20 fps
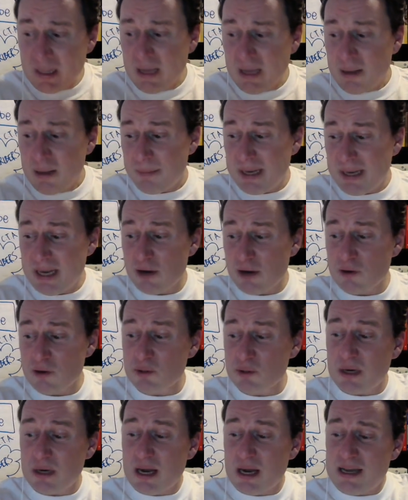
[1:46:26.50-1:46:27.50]
But
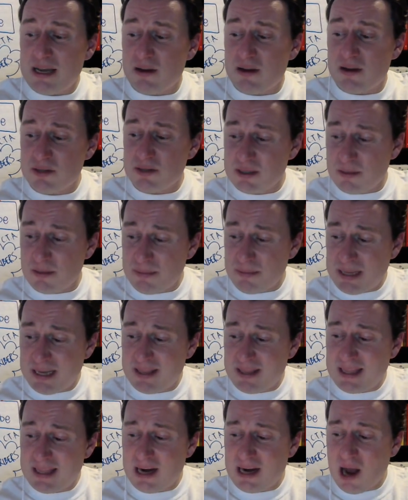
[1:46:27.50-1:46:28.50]
here's something
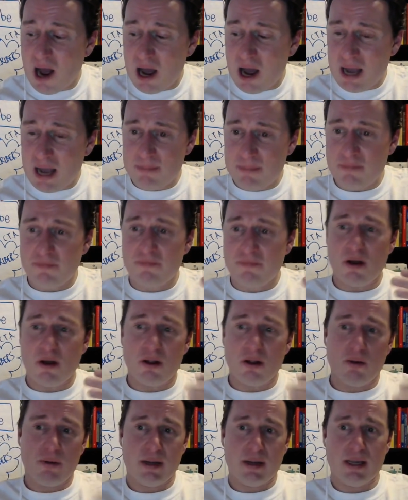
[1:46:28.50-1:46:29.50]
that I'm
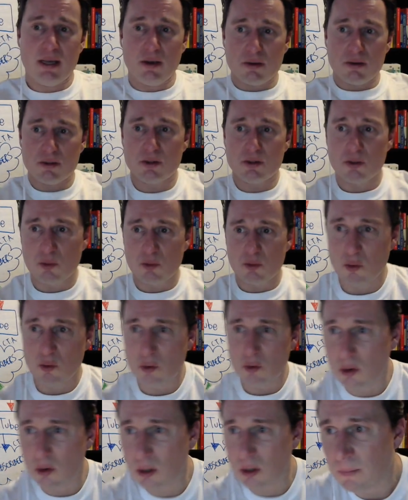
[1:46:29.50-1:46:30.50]
following. Here's a
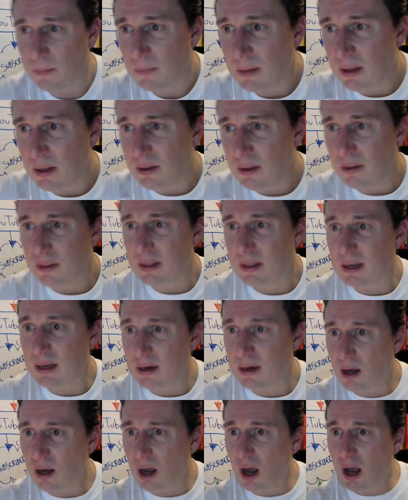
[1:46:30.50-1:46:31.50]
rule
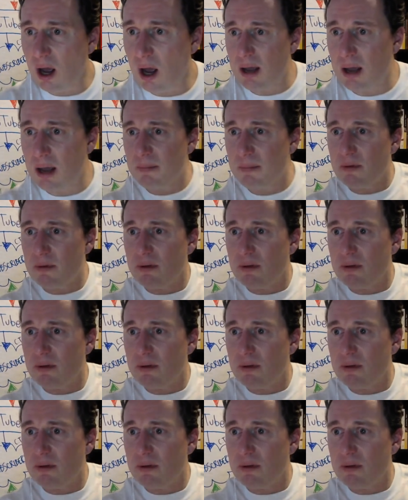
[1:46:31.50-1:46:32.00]
that I'm.